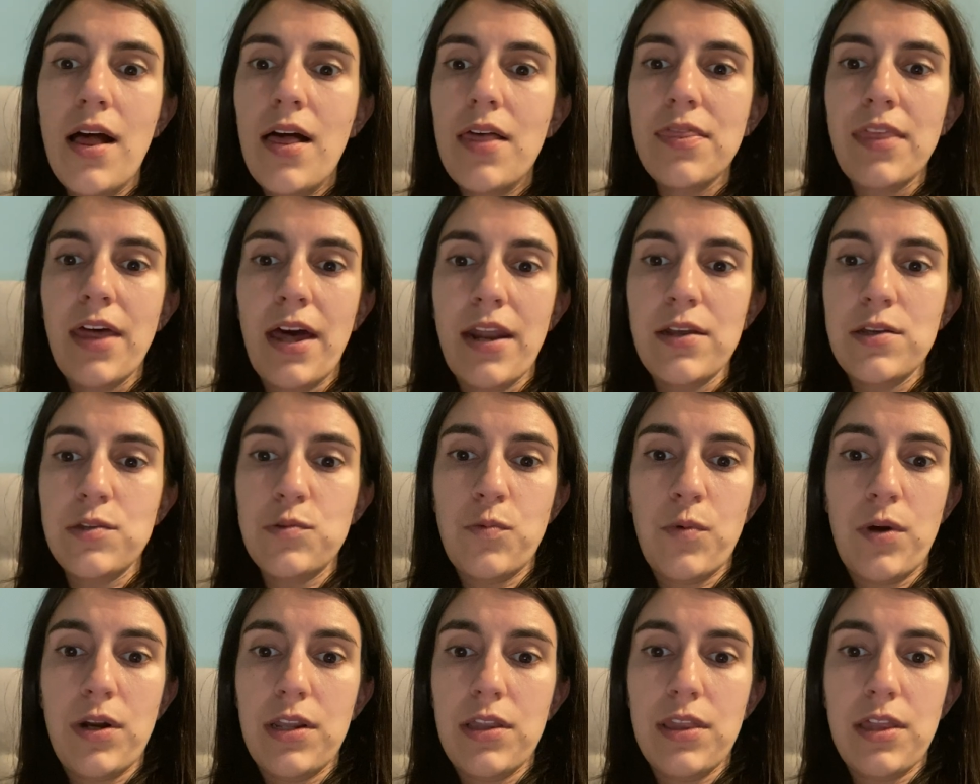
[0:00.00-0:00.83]
That is
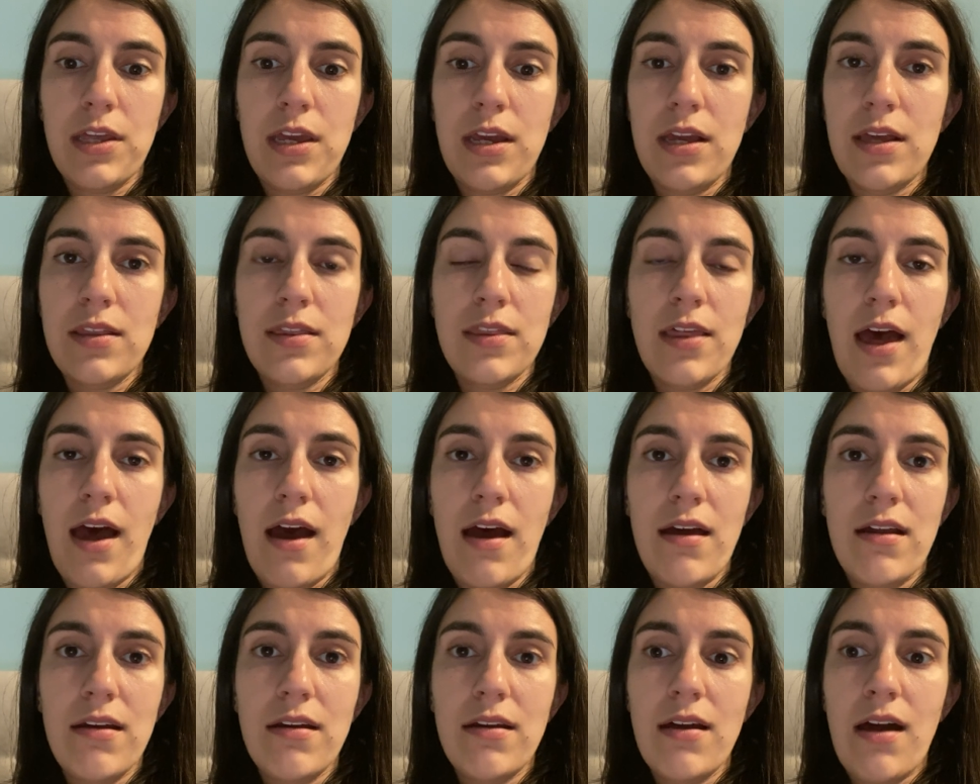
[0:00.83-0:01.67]
one thing
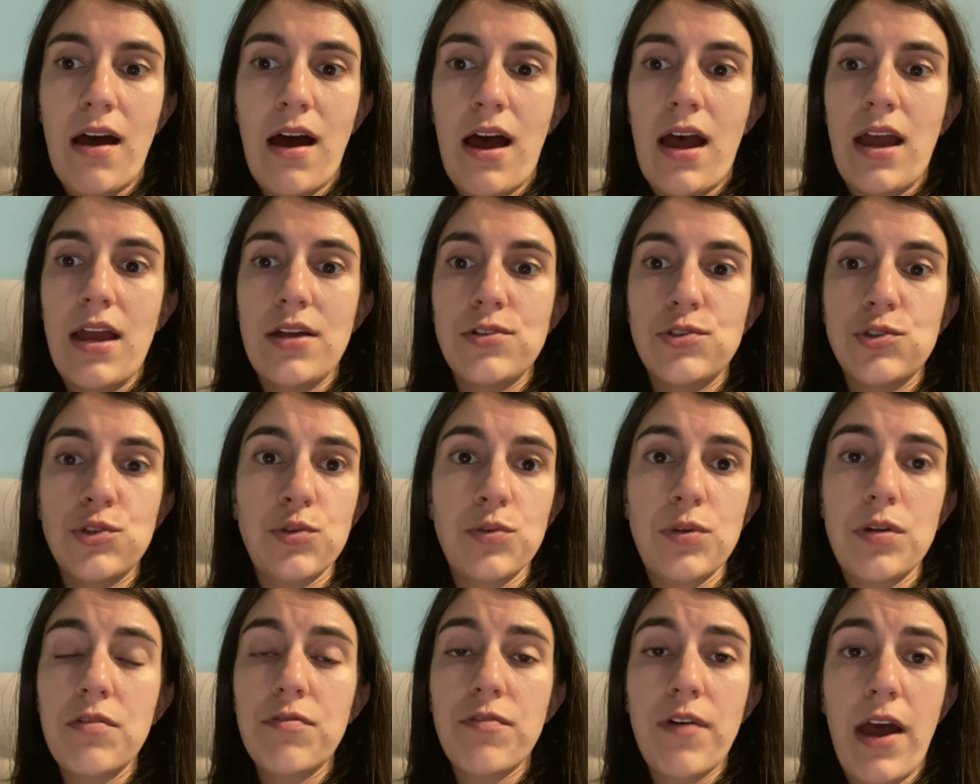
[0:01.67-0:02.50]
that I
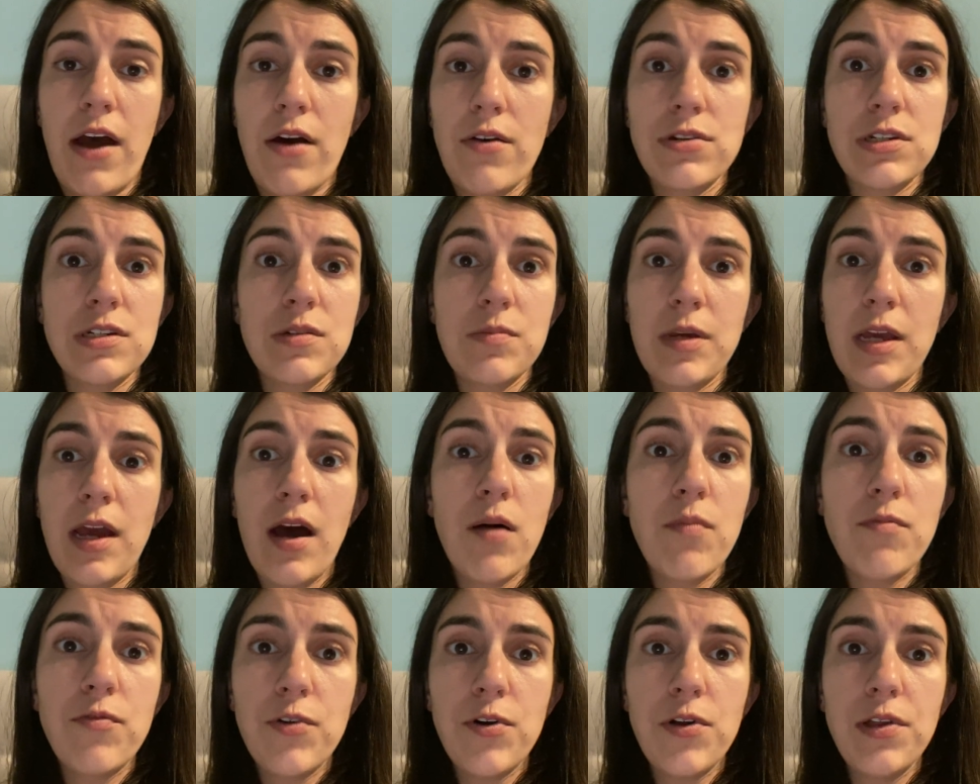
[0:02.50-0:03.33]
truly found to be
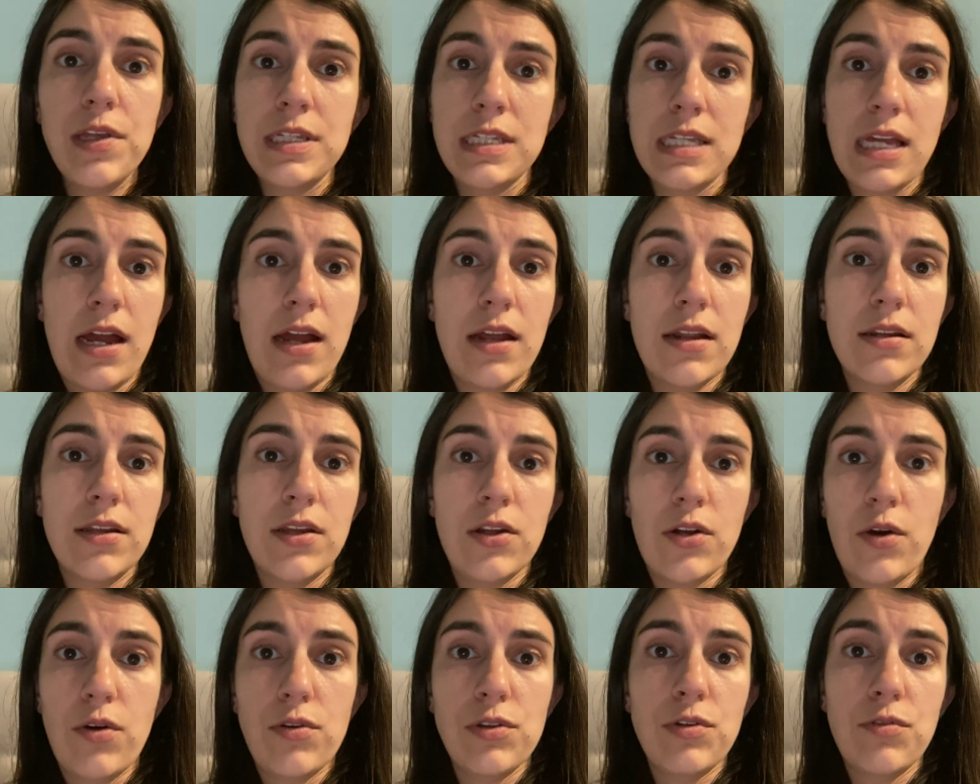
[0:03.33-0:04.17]
helpful is that, you
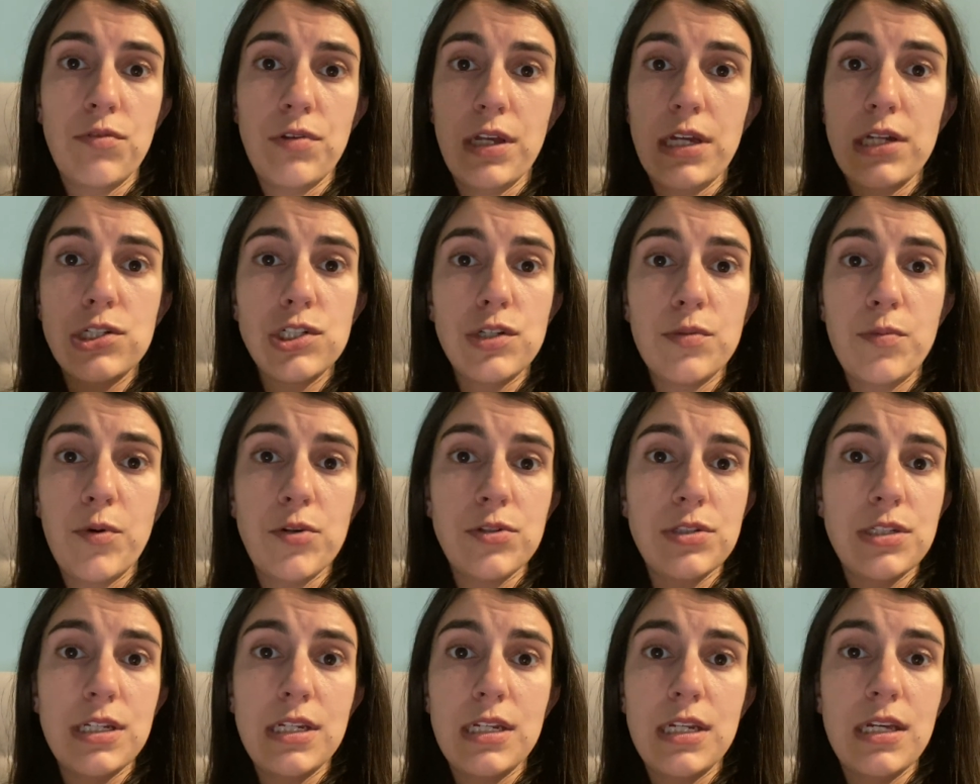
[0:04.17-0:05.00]
know, the relationship
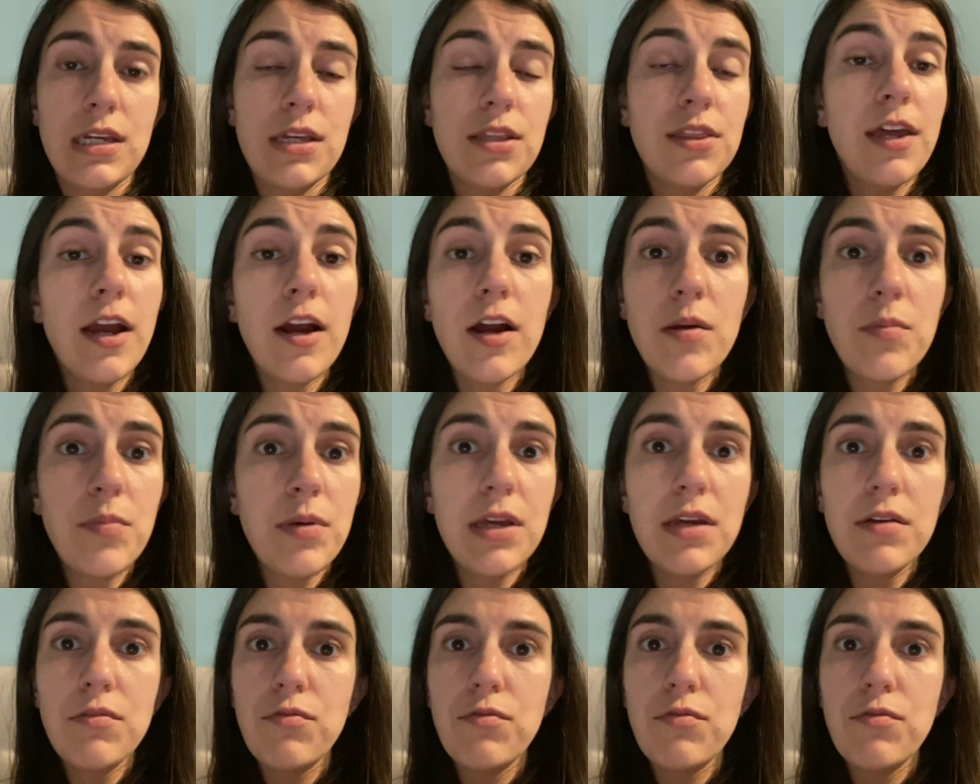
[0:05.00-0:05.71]
OCD therapy,